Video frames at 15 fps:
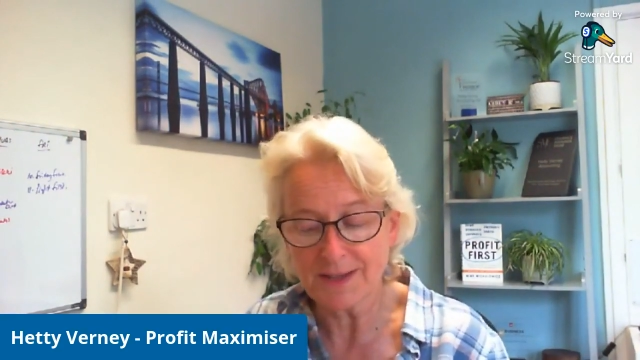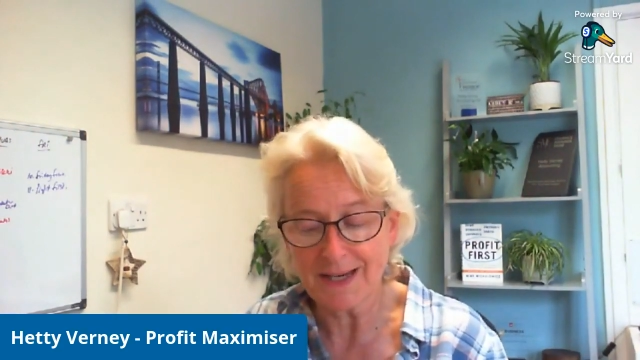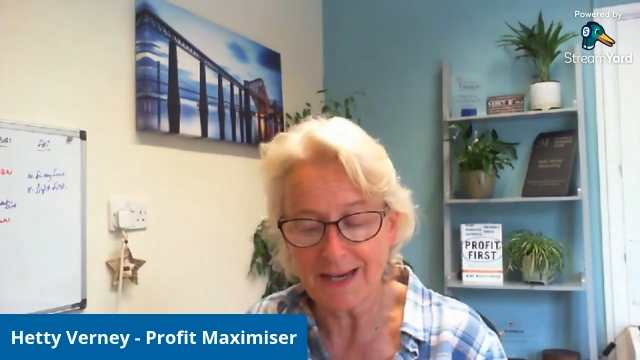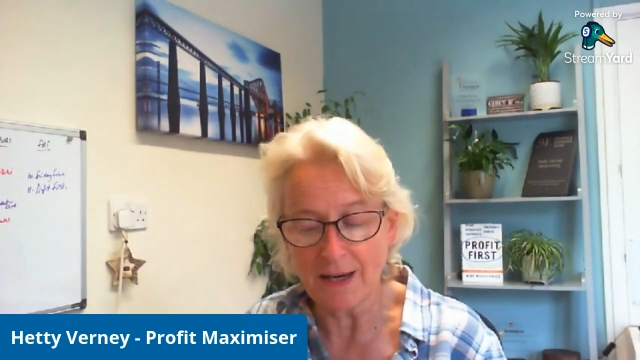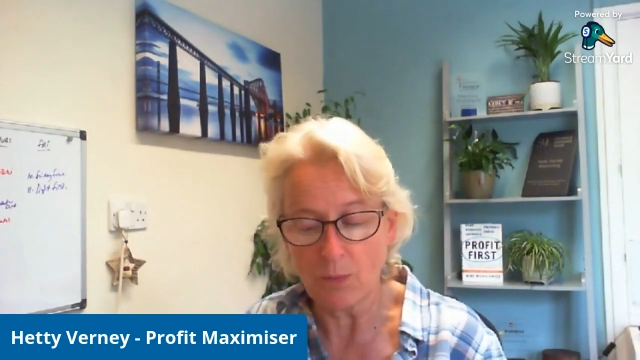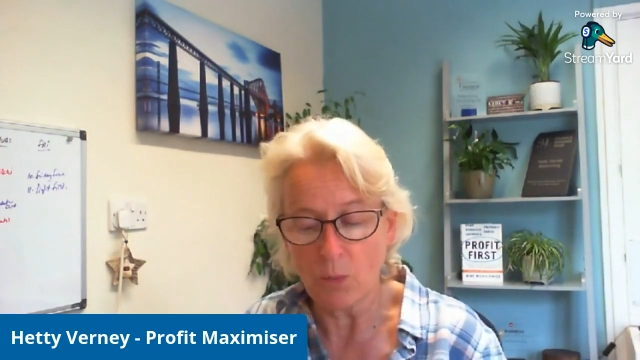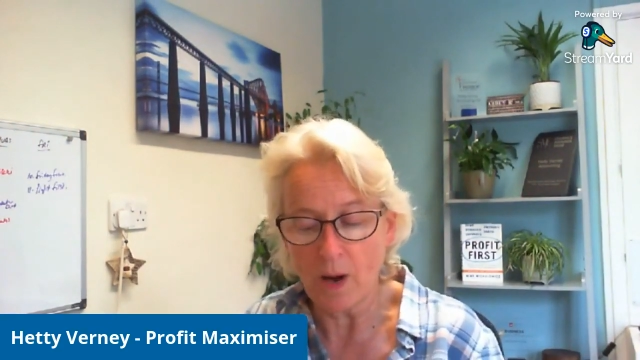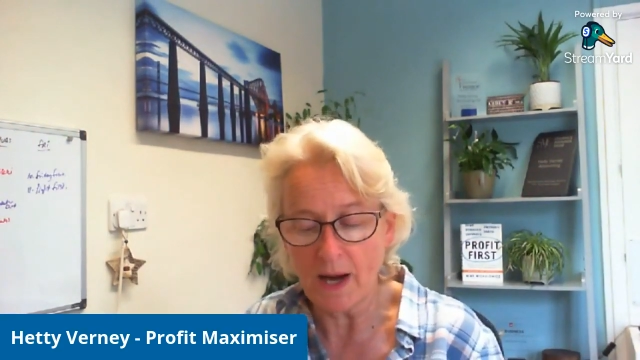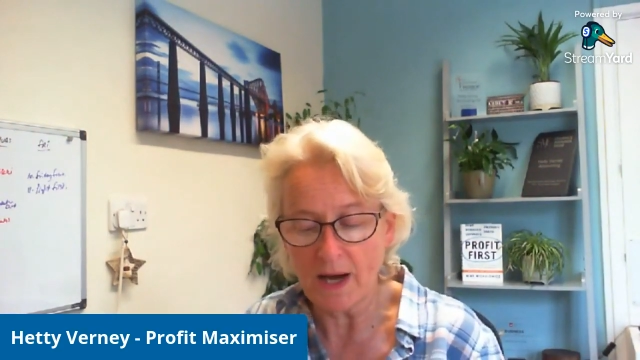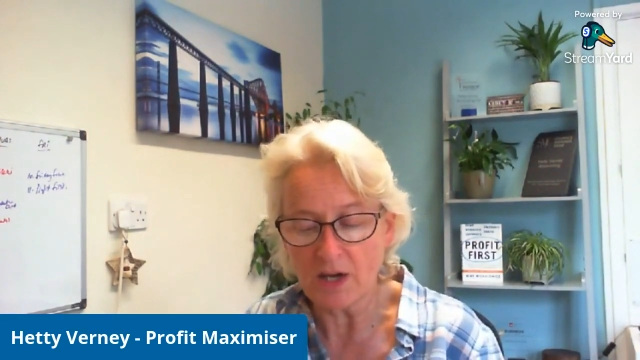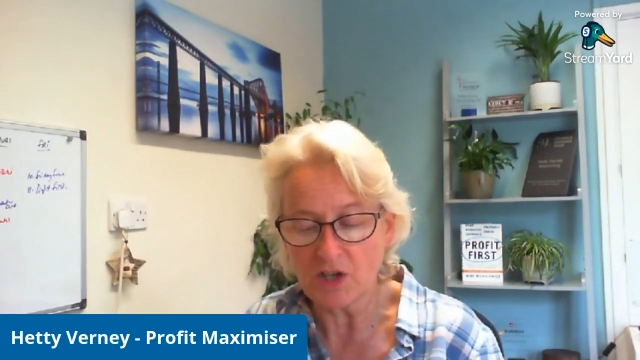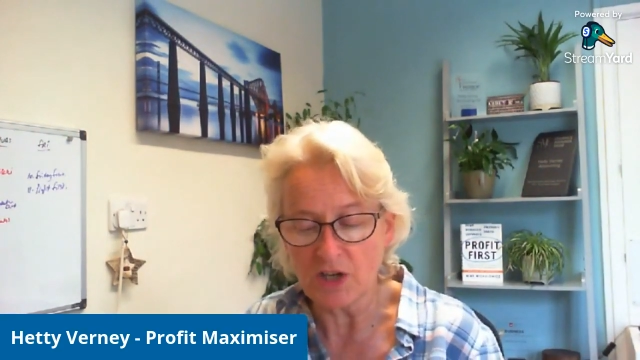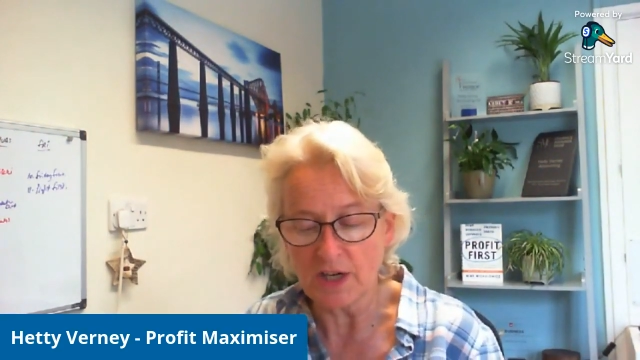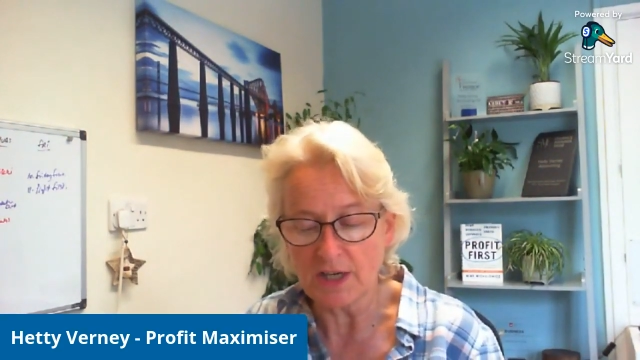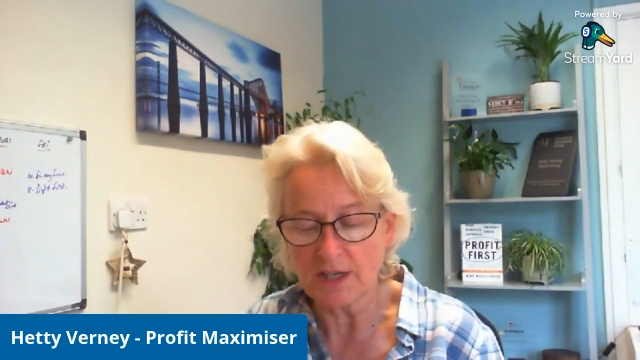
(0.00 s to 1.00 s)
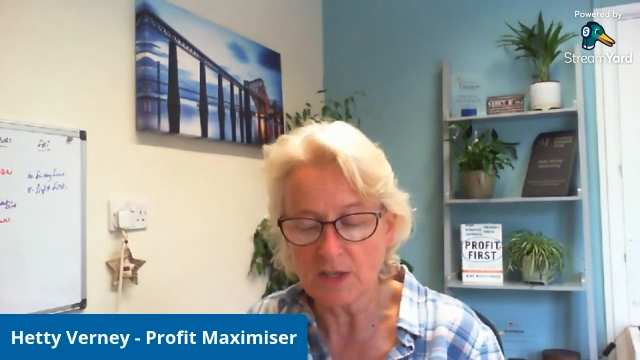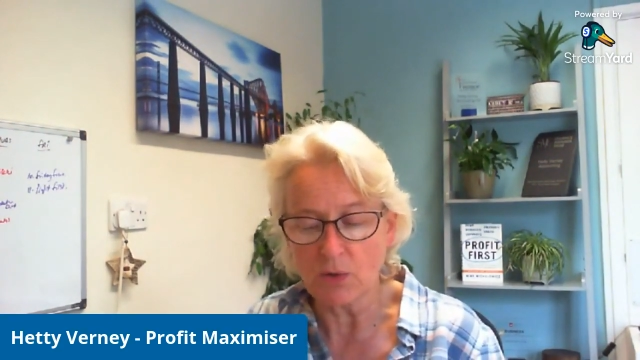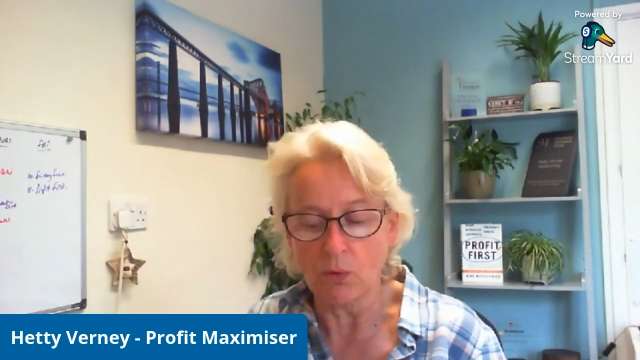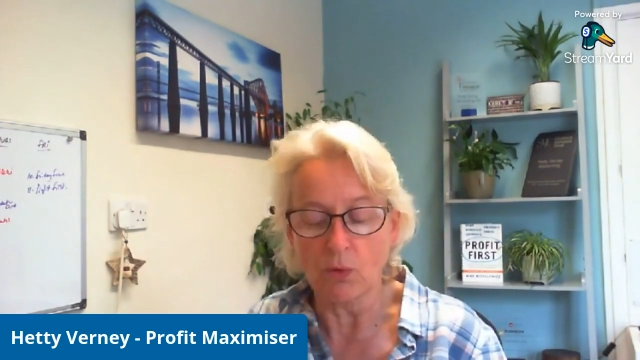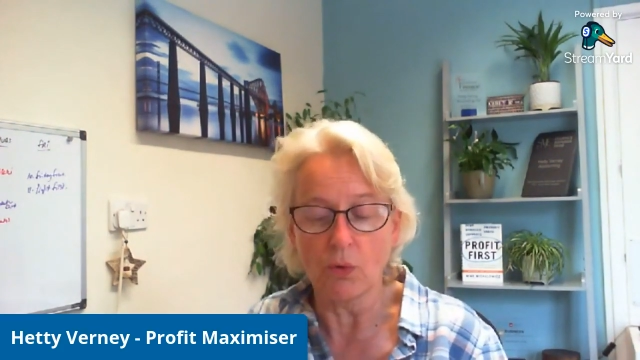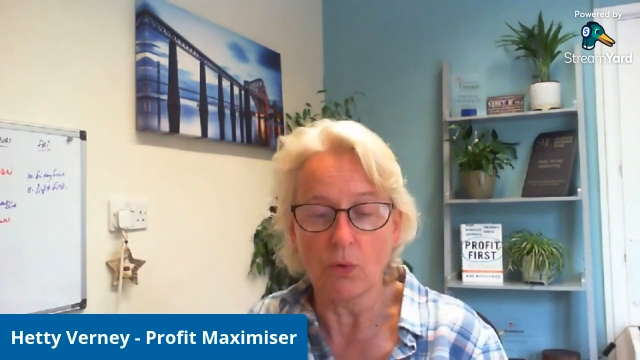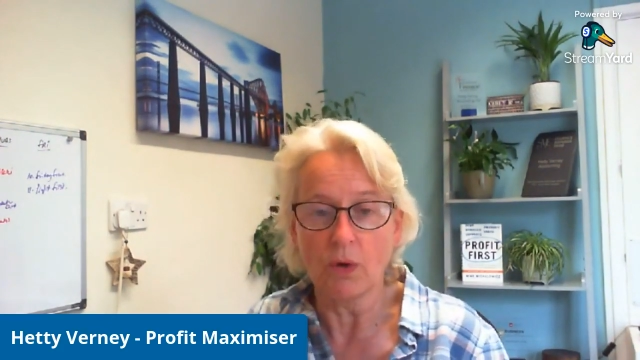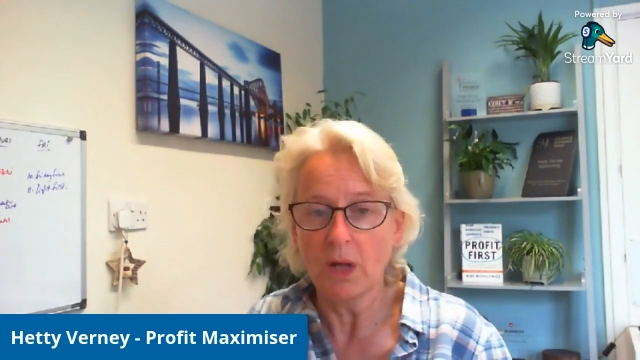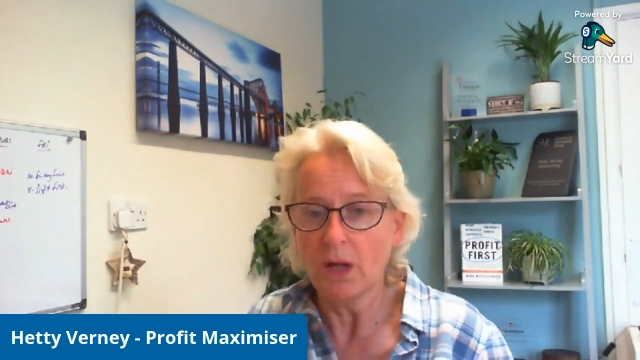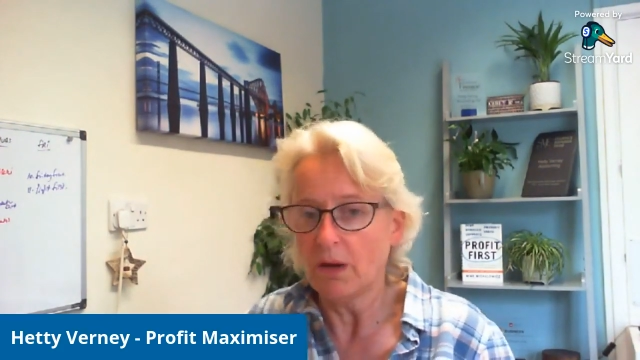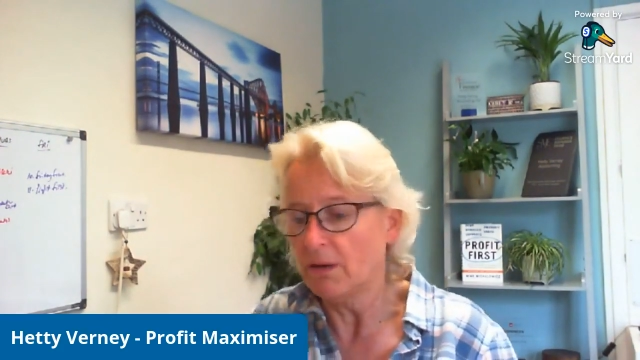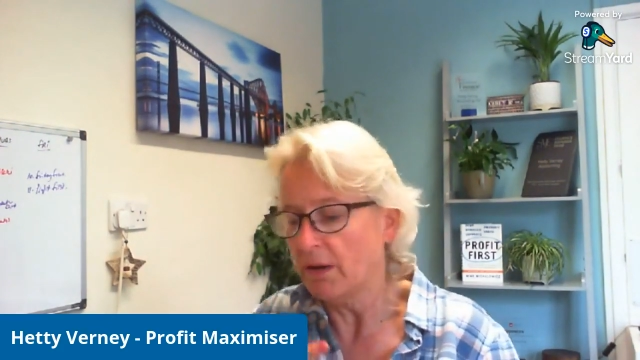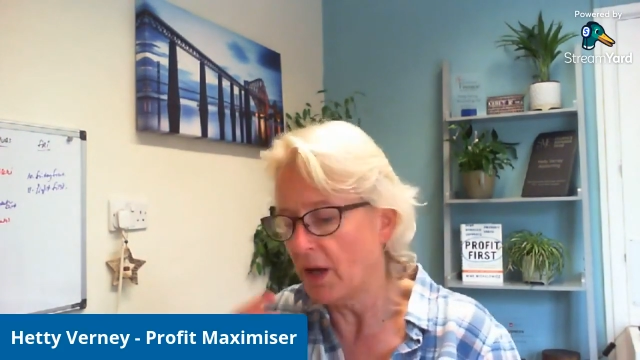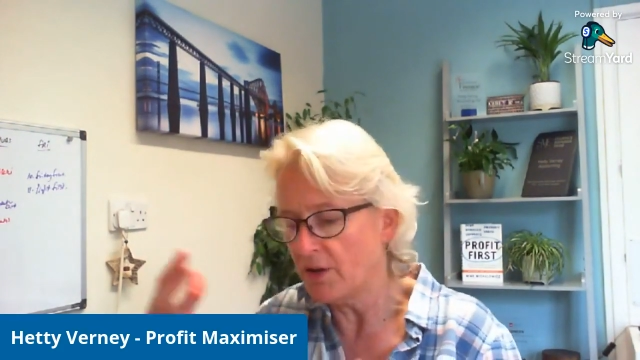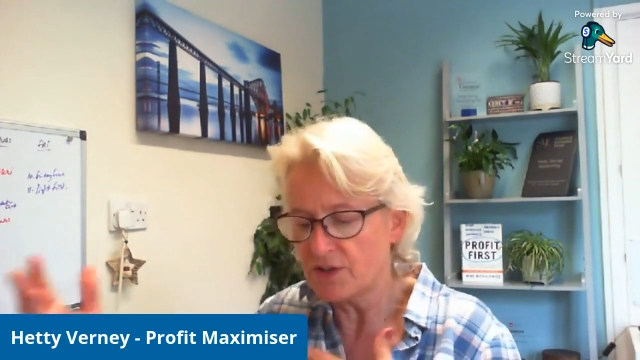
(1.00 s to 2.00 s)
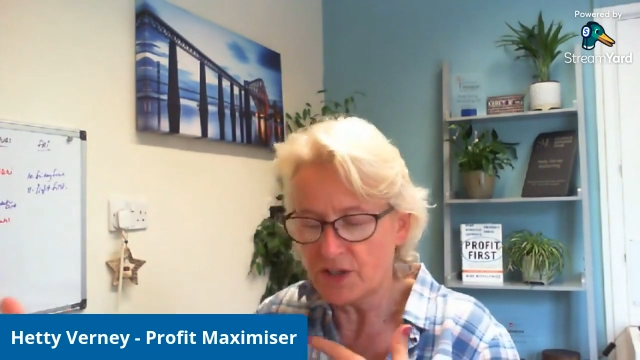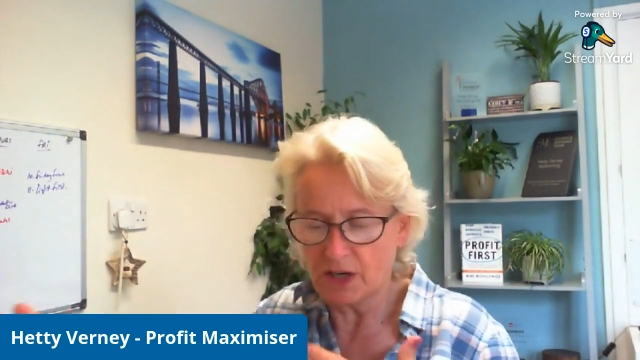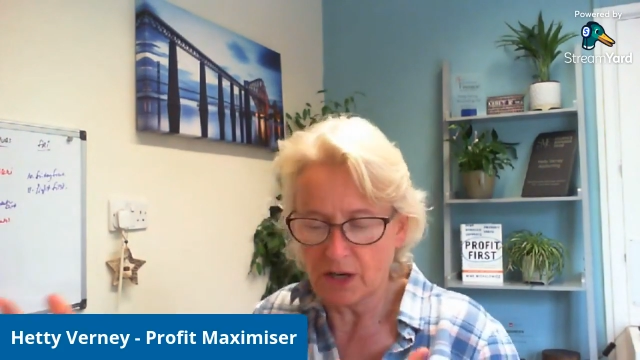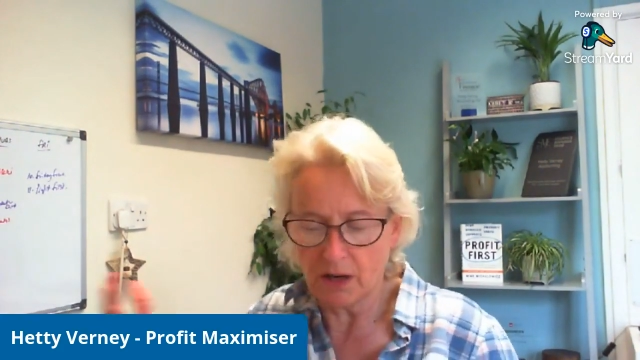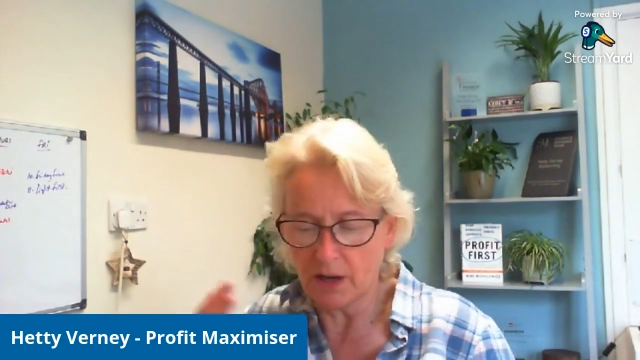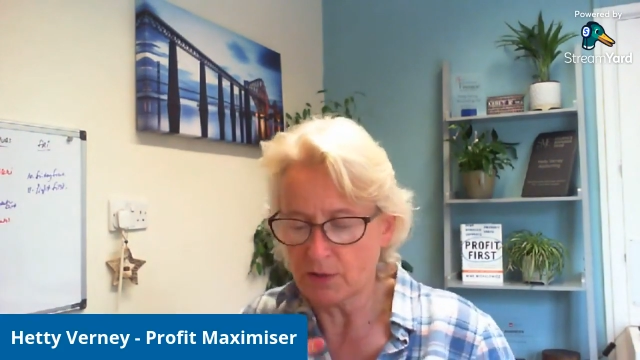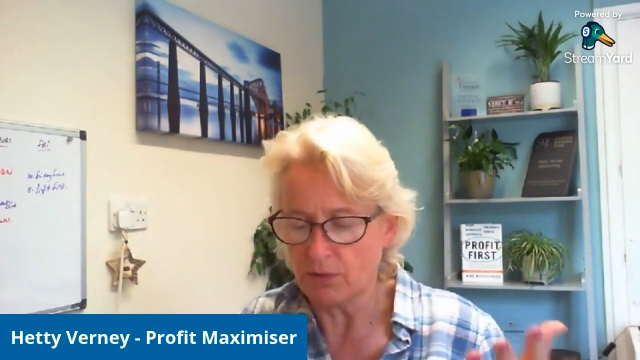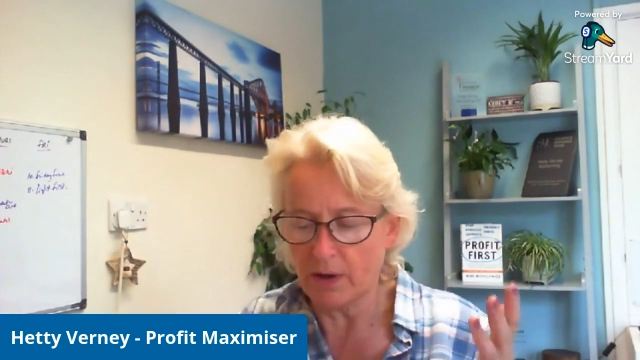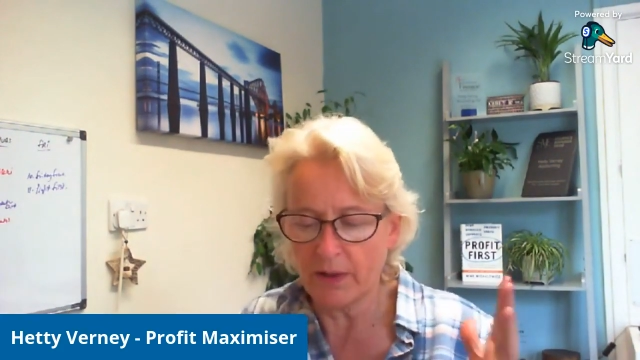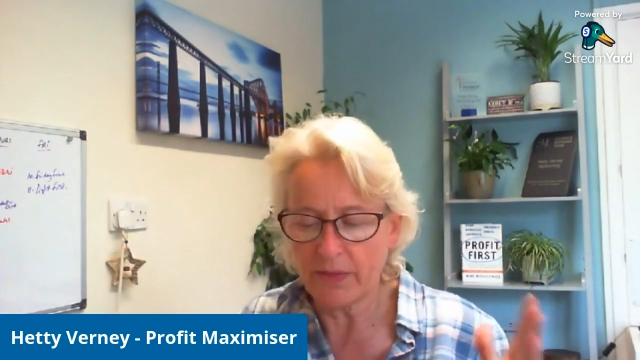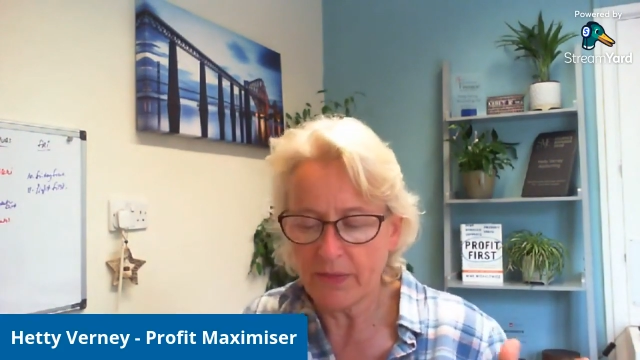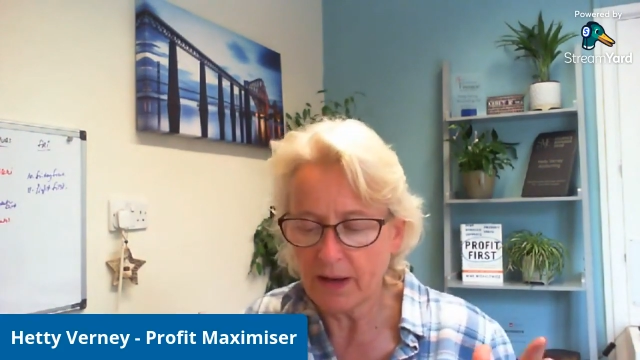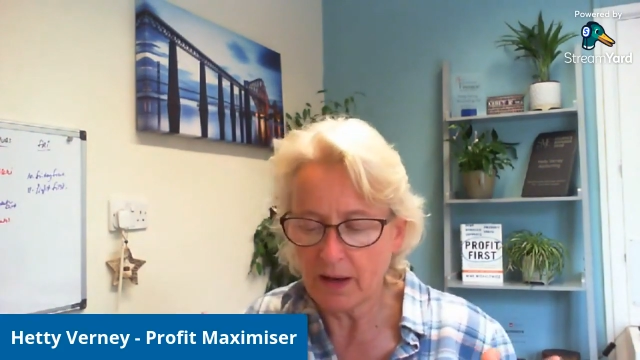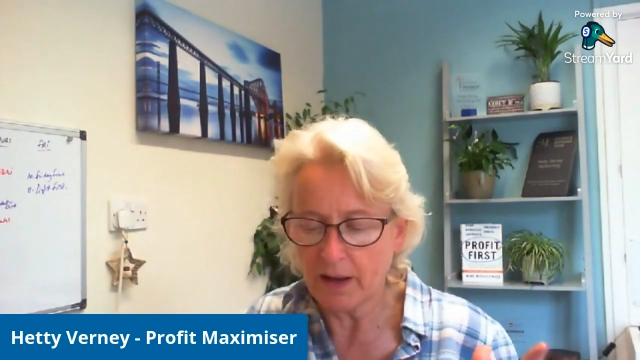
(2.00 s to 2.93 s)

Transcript: in wages, or loans to clients, or anything